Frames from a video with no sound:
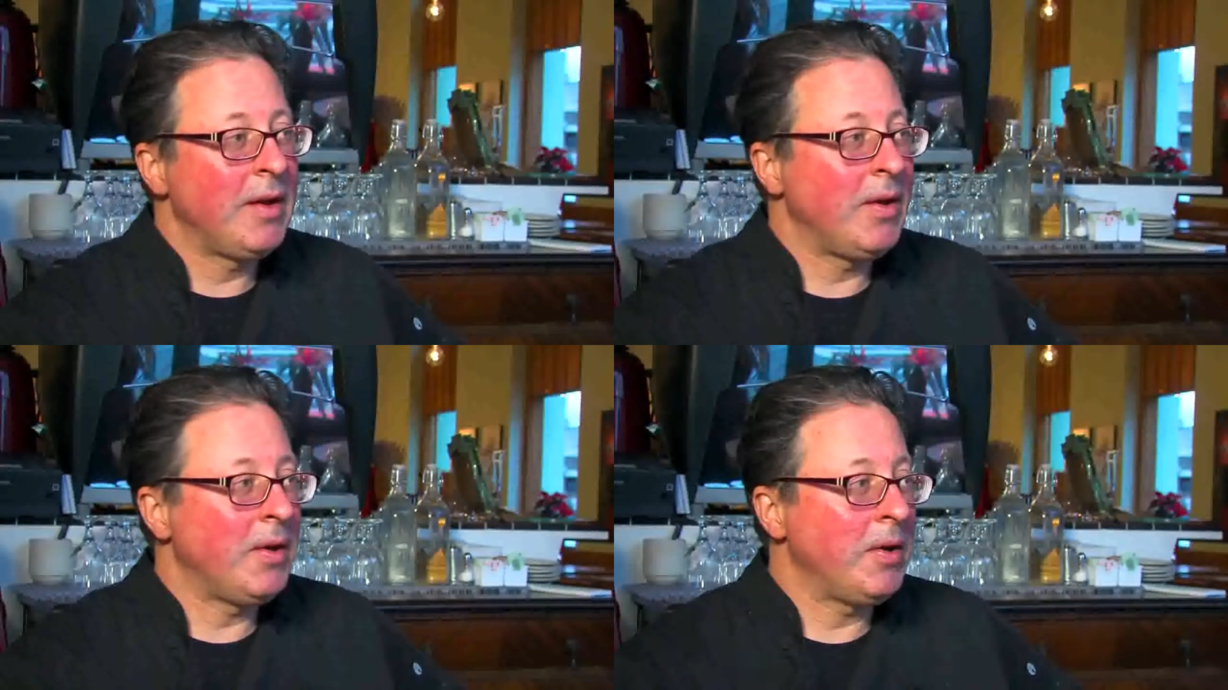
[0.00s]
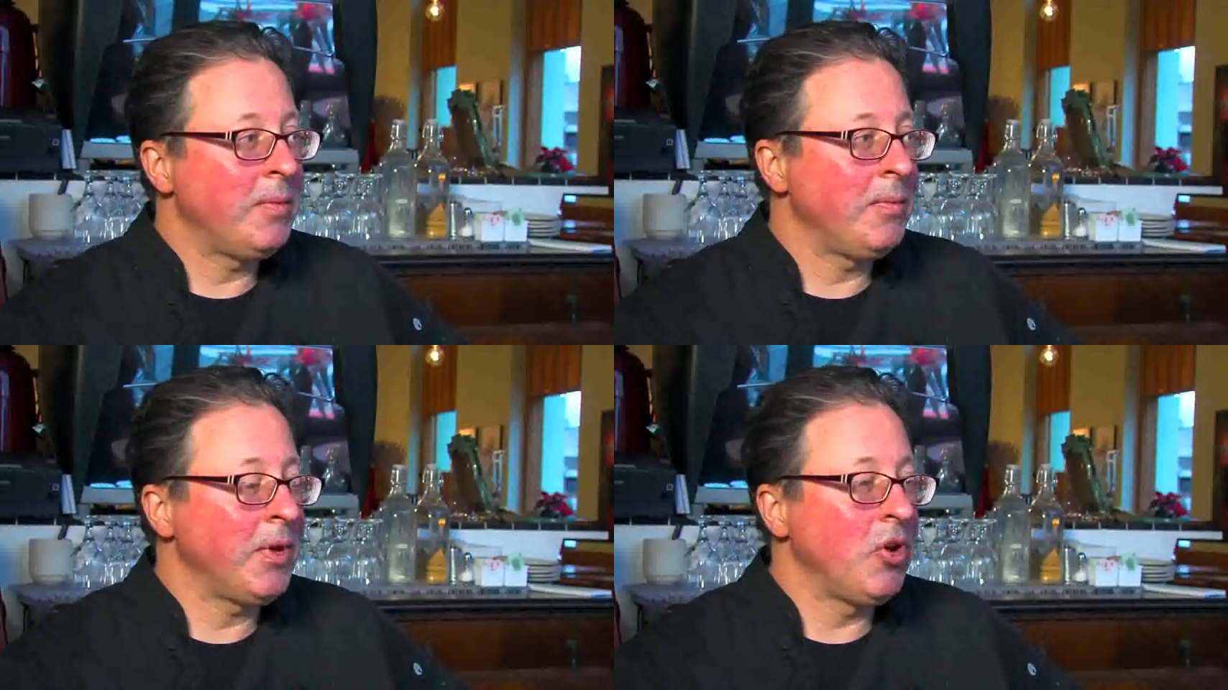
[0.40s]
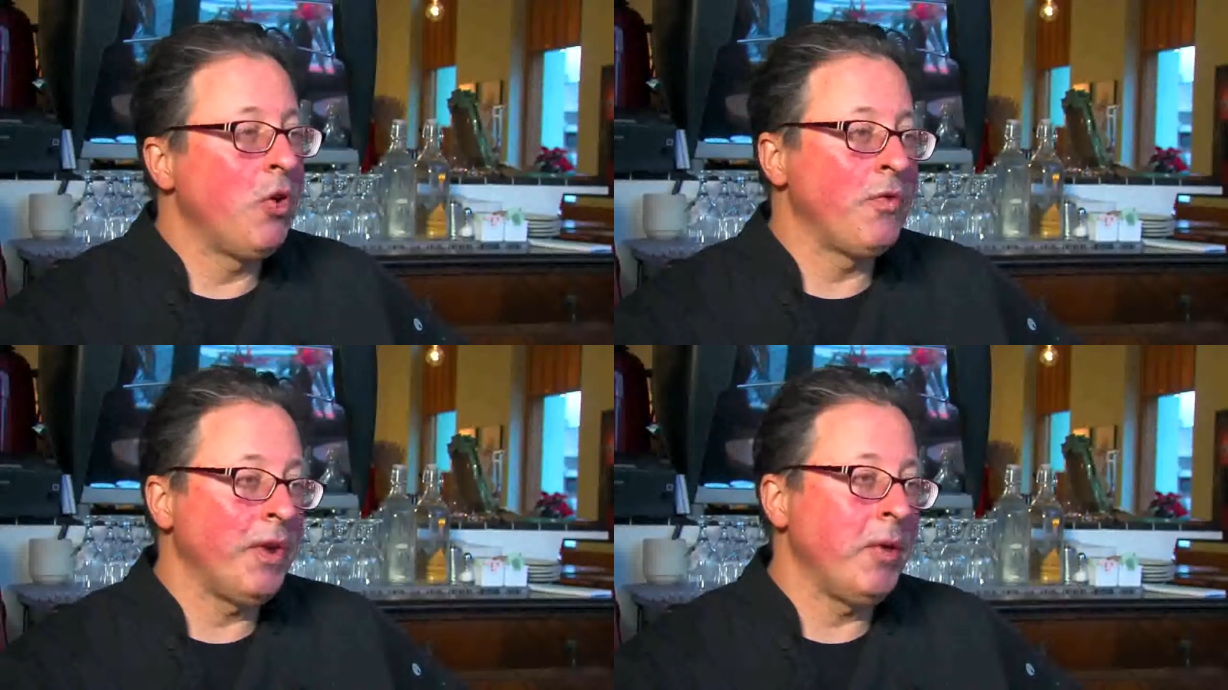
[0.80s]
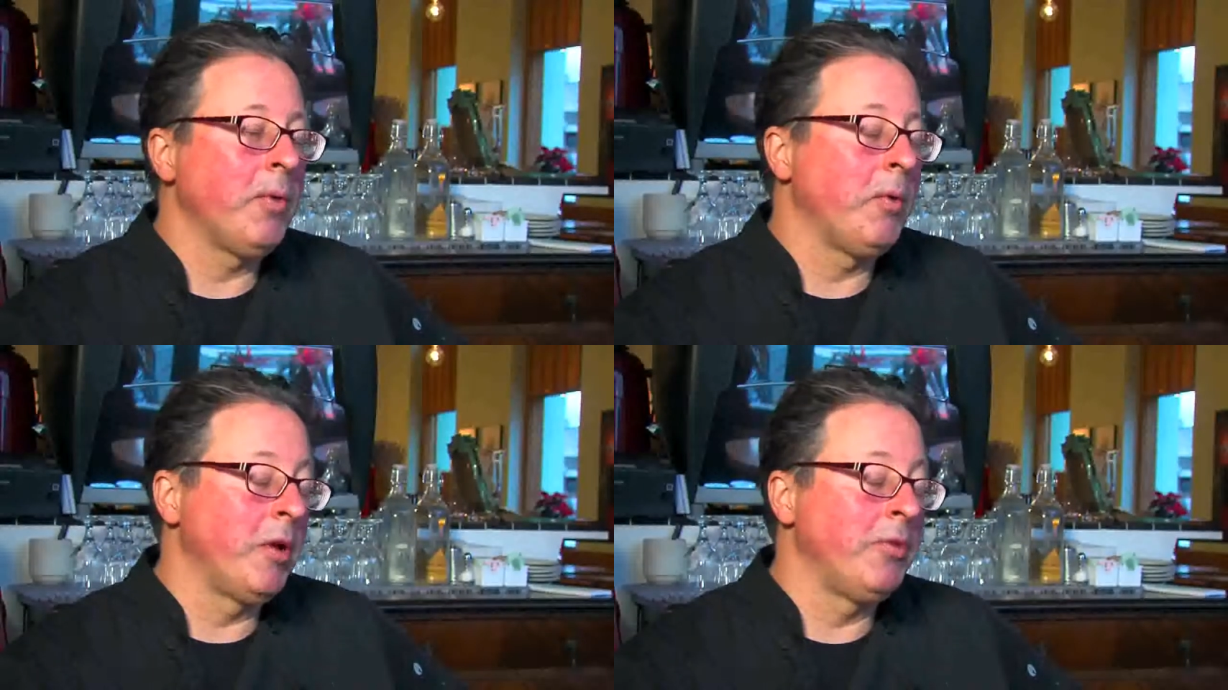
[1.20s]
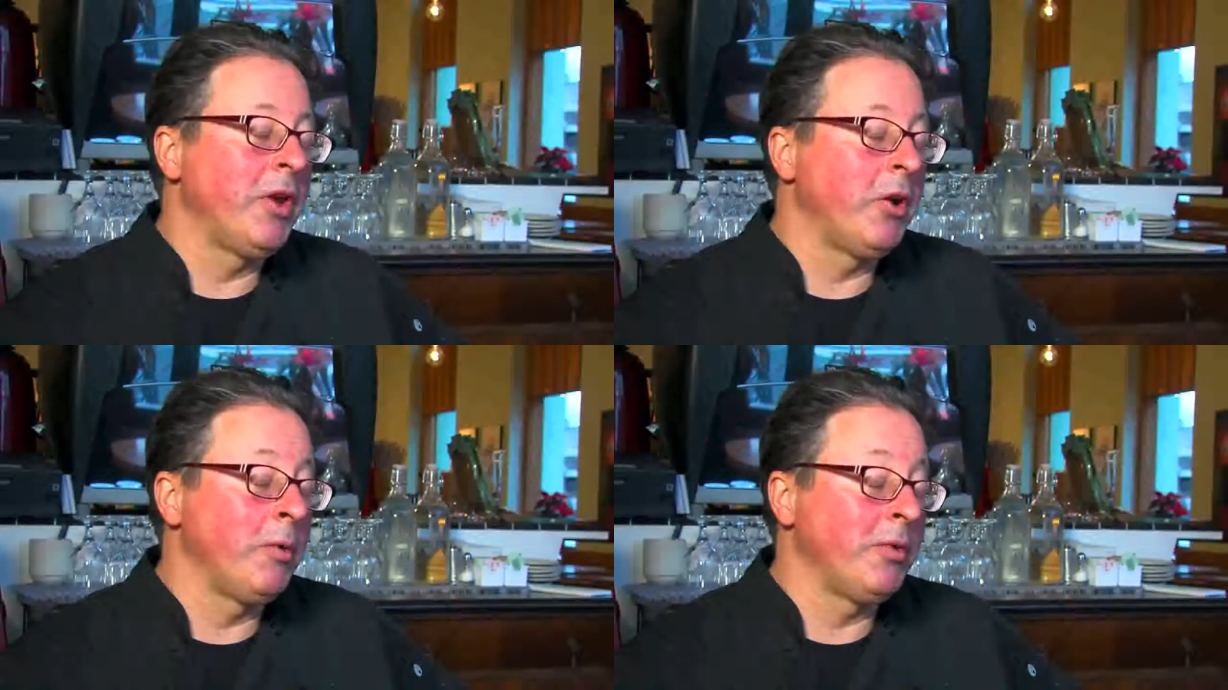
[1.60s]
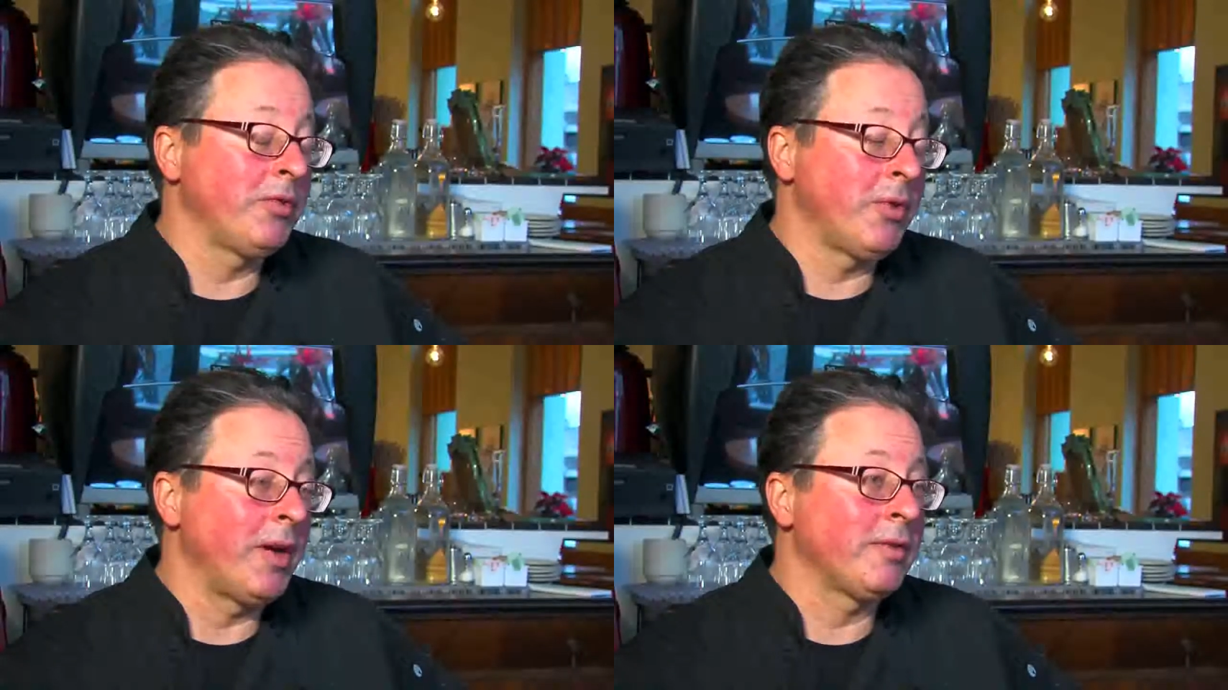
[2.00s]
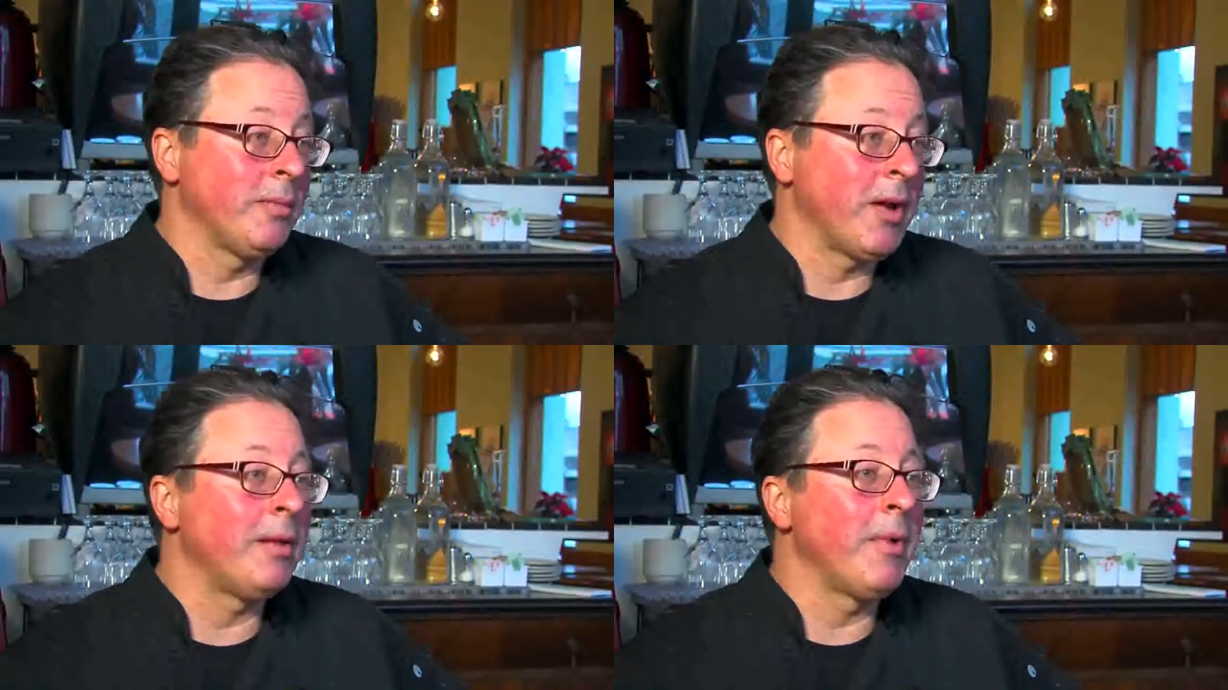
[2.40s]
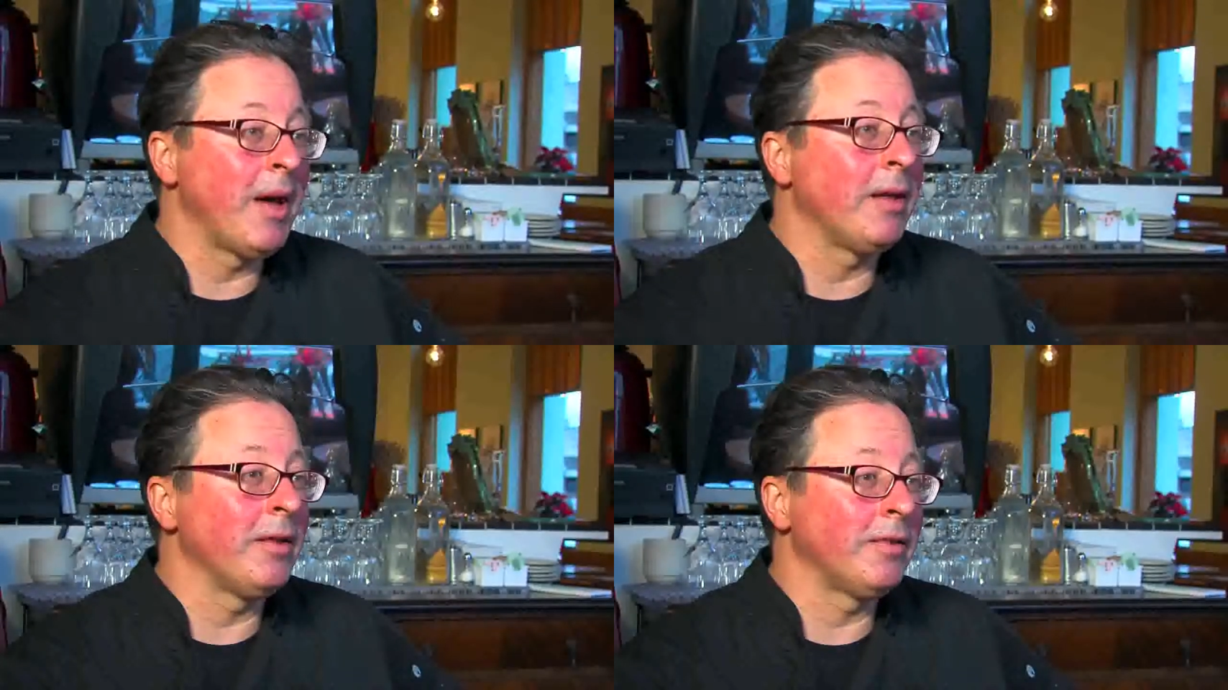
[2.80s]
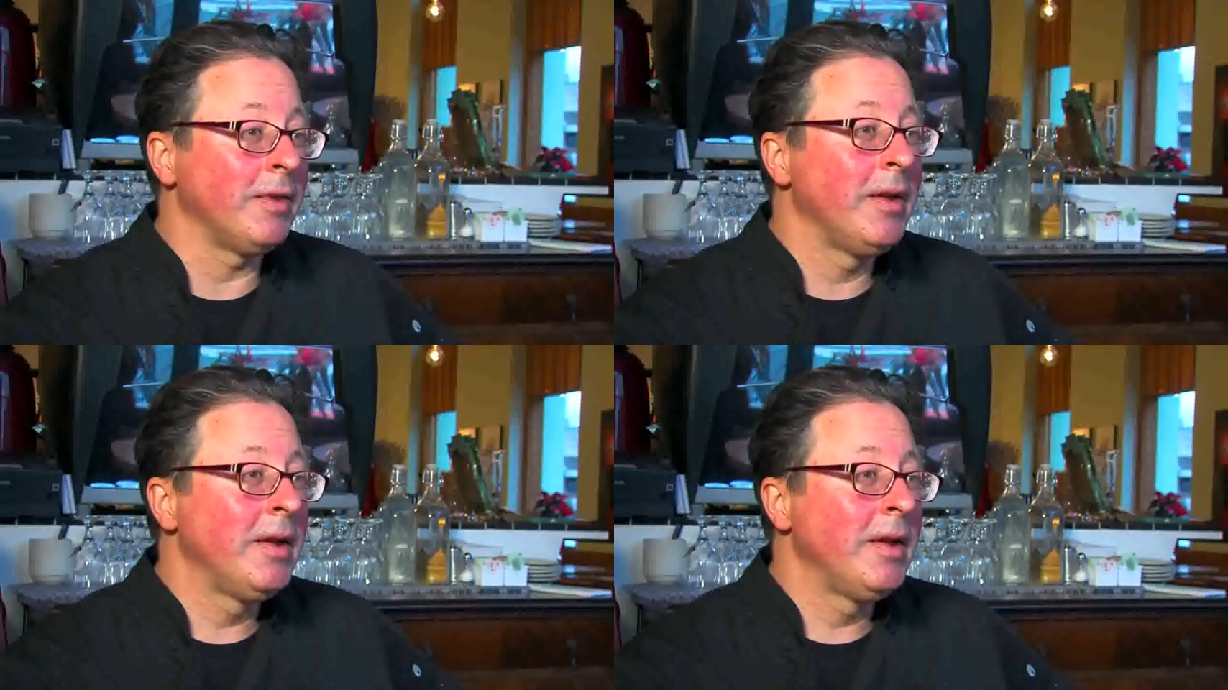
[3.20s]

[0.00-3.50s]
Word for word: um, you know, hopefully we were able, they're able to strike some kind of balance